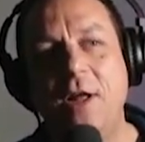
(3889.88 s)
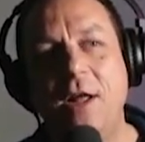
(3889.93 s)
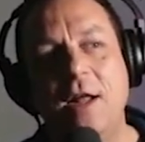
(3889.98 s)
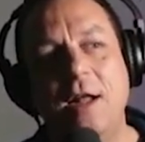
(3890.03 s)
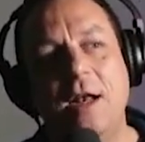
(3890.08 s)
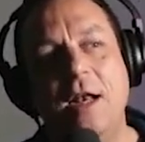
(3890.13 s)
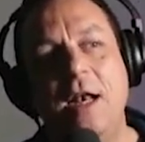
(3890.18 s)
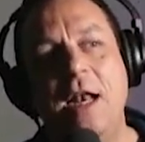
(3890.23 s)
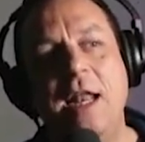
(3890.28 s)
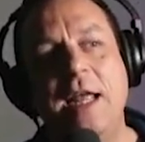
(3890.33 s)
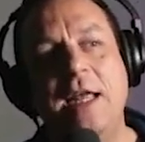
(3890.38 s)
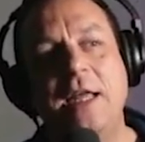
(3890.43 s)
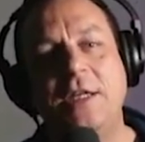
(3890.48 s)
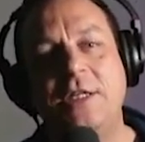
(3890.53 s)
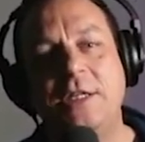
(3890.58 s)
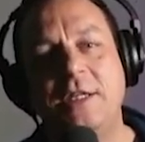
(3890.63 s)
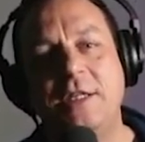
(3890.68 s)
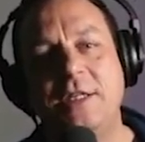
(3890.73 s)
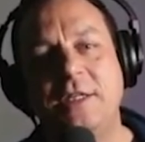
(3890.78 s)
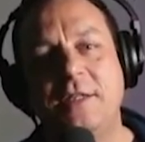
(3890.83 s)

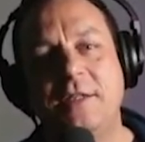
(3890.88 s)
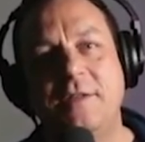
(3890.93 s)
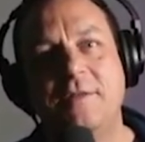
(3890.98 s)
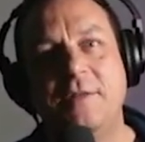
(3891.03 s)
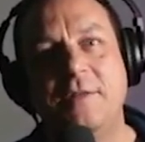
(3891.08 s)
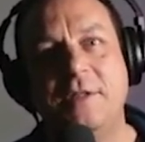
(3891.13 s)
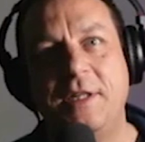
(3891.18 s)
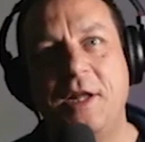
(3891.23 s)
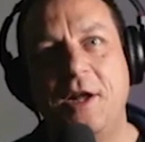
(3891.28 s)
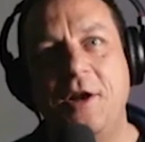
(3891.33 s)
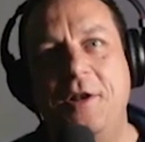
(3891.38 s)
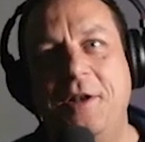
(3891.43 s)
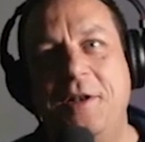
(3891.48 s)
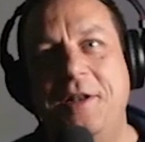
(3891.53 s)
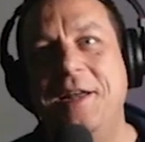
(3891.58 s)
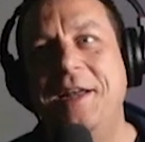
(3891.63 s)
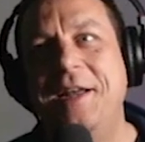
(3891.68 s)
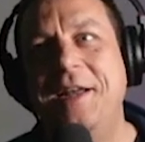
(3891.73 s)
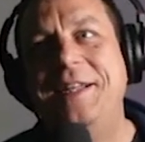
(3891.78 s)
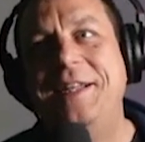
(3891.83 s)
ligatures
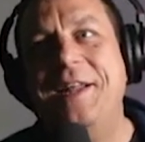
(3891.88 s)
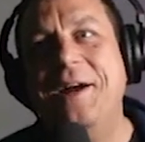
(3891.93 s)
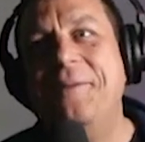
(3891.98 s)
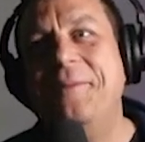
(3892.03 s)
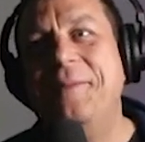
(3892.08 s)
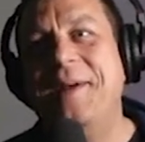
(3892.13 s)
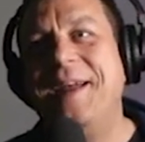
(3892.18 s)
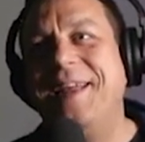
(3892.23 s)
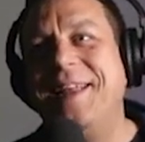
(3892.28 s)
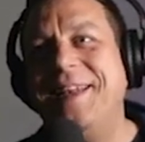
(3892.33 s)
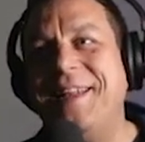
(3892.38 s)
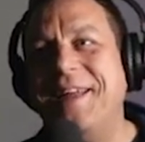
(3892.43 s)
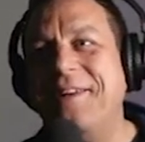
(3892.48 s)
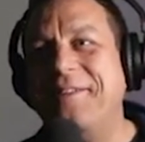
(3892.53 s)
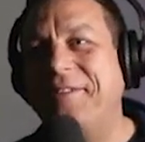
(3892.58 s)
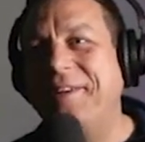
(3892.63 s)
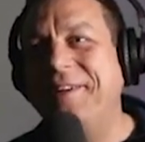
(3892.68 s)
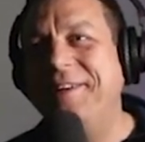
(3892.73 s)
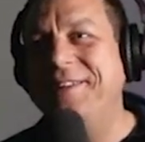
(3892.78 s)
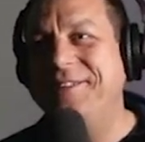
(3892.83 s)
don't make a
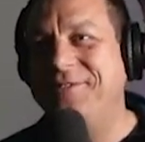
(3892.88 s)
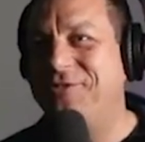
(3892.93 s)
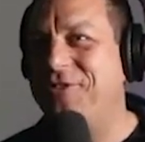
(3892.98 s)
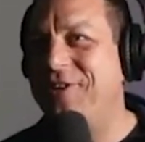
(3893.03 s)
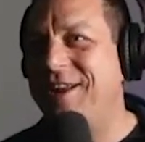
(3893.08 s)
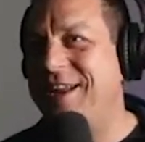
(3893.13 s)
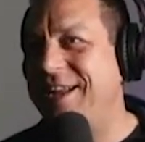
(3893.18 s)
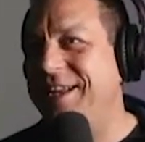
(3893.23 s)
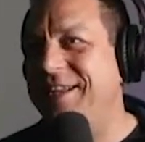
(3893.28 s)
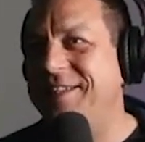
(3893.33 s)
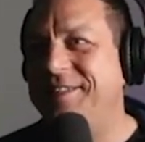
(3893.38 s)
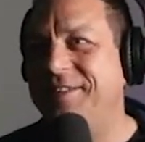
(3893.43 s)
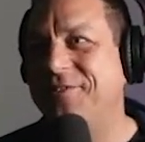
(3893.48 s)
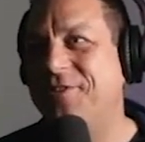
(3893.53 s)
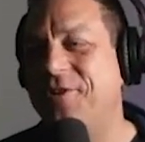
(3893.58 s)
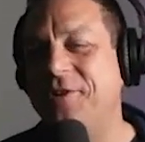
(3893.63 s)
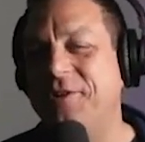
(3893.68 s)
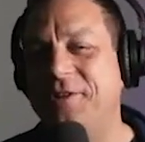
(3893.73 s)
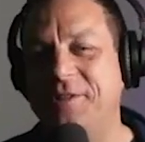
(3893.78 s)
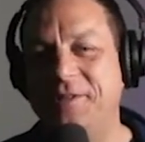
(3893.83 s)
difference, reeds, of
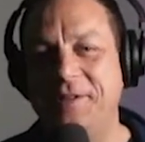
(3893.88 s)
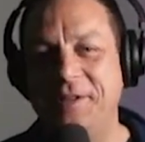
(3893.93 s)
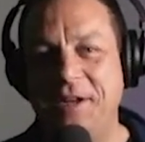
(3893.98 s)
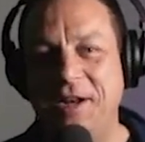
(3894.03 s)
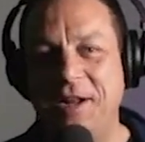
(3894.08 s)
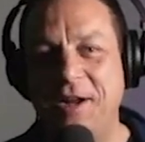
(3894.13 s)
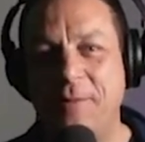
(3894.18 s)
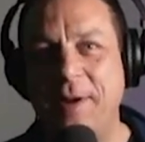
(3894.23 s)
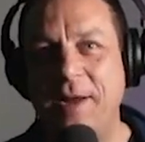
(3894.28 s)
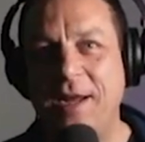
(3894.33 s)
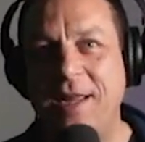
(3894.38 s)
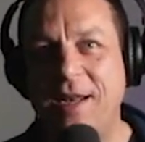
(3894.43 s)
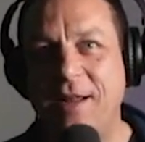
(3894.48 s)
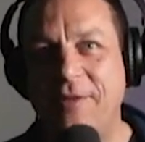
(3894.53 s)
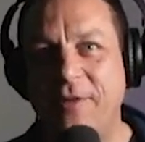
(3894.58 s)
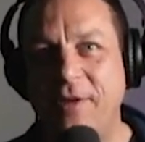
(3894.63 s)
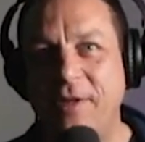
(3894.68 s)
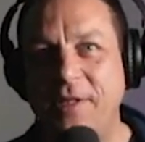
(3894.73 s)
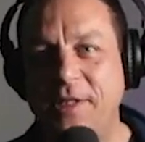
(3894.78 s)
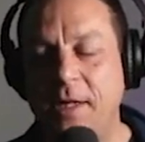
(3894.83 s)
course, you know, make a
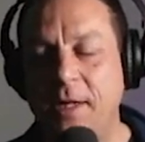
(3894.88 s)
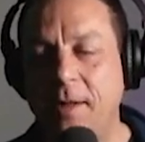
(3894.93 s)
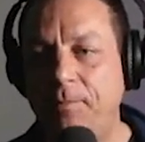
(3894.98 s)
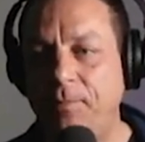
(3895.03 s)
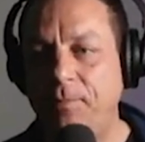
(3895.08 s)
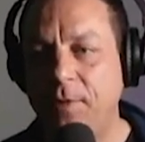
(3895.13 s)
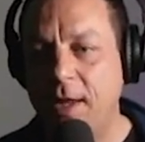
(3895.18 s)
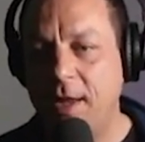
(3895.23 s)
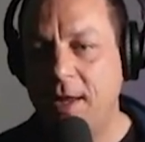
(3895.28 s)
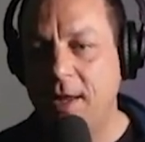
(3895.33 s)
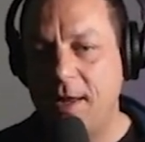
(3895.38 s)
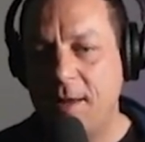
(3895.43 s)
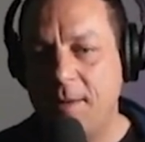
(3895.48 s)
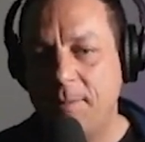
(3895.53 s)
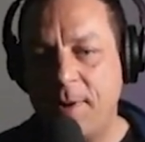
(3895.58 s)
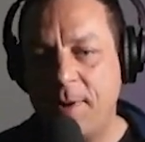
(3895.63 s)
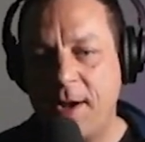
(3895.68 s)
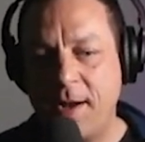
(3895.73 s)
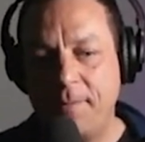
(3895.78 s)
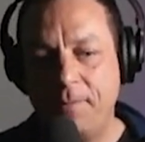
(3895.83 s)
difference.
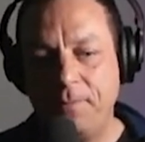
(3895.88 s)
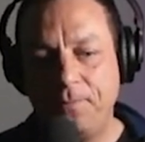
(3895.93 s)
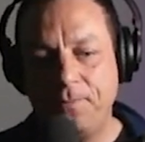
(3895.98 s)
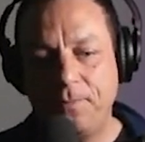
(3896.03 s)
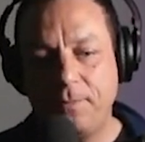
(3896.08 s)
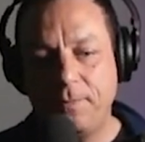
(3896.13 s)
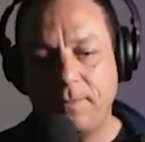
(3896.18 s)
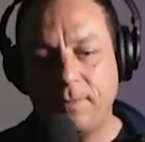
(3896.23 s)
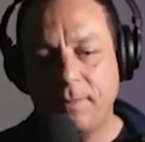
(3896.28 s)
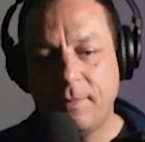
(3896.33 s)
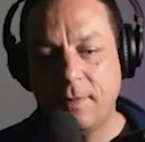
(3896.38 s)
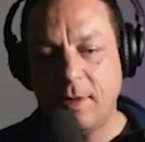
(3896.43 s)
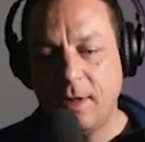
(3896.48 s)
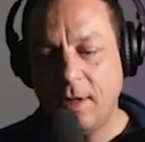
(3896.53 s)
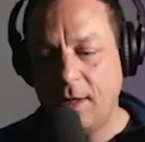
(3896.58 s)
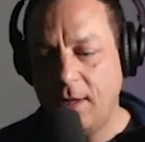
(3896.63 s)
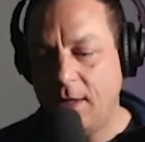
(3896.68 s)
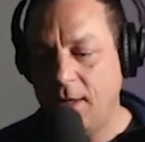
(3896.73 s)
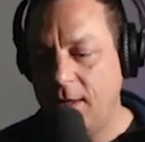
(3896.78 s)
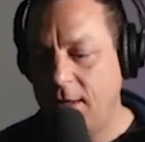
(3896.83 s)
But
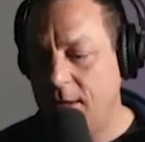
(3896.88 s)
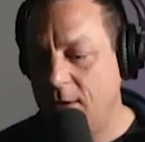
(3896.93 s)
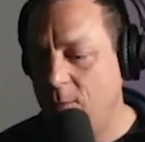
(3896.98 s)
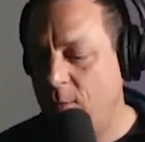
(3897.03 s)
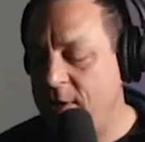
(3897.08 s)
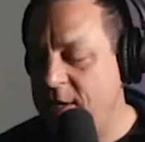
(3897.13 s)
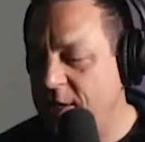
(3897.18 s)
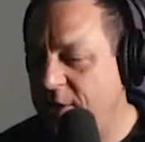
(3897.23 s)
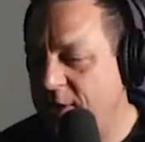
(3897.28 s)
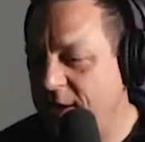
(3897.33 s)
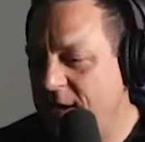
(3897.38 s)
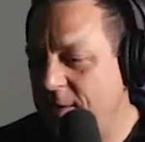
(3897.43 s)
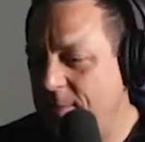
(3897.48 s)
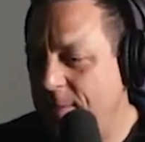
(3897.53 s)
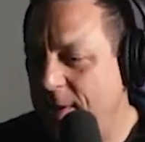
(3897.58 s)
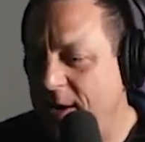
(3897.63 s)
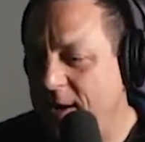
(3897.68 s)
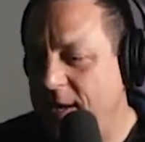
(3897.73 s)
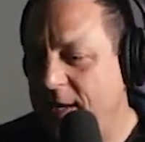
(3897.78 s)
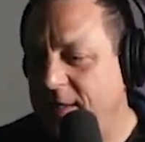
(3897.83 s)
when you think
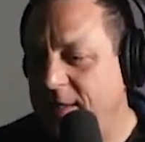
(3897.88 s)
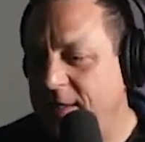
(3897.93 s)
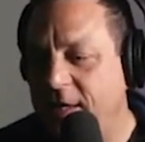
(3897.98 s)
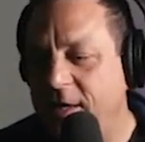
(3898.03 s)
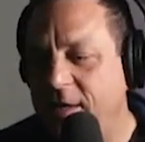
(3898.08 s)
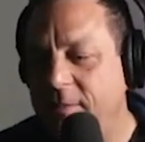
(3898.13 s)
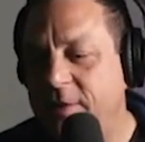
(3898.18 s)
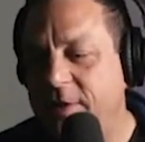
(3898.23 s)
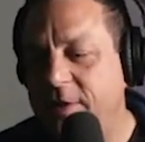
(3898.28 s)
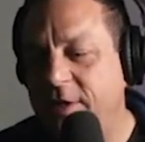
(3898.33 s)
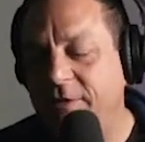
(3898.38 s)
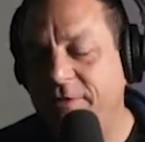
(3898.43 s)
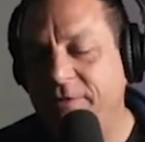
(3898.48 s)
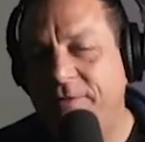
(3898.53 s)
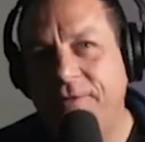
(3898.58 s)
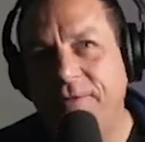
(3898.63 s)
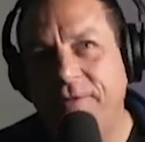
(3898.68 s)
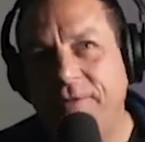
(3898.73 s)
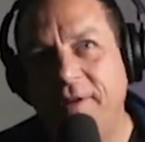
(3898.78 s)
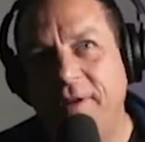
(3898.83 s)
about it in terms
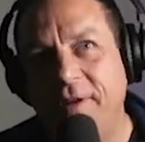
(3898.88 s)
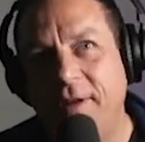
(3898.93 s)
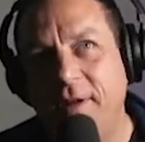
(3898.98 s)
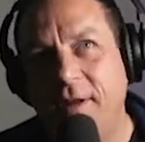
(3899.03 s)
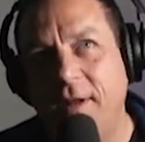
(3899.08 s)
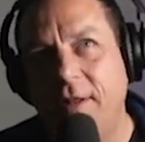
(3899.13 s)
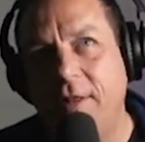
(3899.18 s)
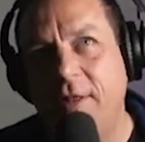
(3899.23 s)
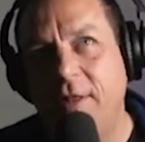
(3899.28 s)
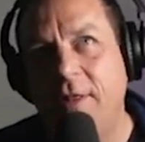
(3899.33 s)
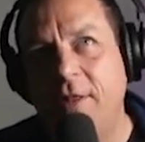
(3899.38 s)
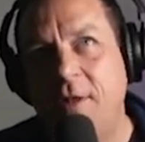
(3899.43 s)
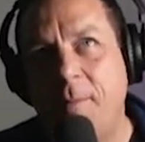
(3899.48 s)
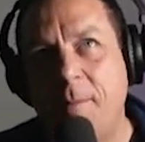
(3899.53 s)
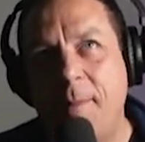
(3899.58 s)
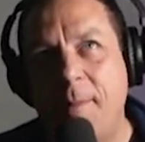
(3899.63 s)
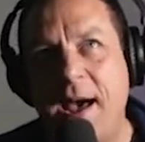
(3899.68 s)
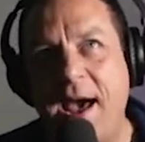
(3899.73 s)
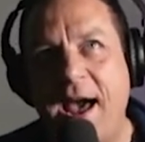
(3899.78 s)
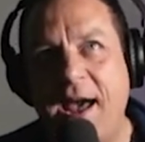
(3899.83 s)
of the
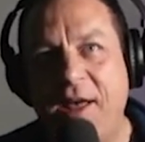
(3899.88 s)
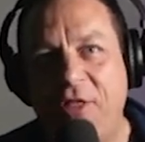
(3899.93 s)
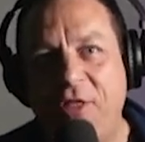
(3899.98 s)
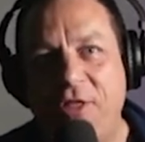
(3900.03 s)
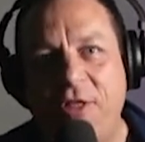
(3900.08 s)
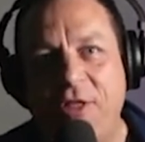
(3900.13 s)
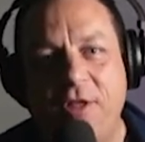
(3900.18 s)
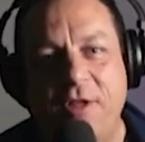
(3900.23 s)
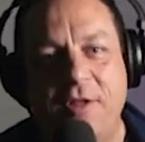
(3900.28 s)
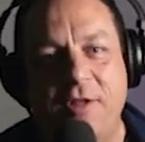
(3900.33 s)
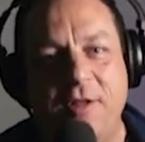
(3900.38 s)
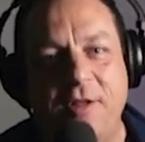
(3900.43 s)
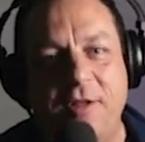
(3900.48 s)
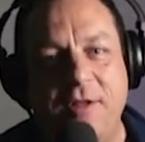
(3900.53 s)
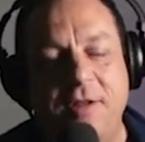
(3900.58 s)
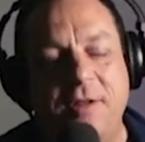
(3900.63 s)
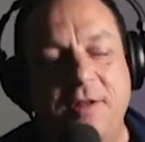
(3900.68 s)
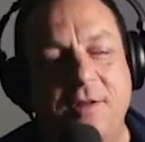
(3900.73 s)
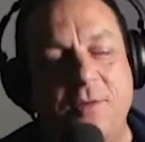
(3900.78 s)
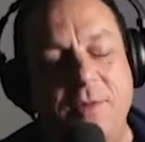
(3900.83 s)
math,
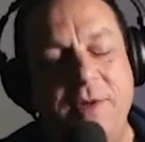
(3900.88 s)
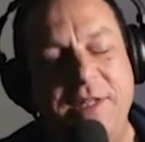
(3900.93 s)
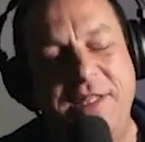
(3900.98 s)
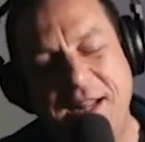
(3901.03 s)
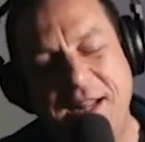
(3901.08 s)
we say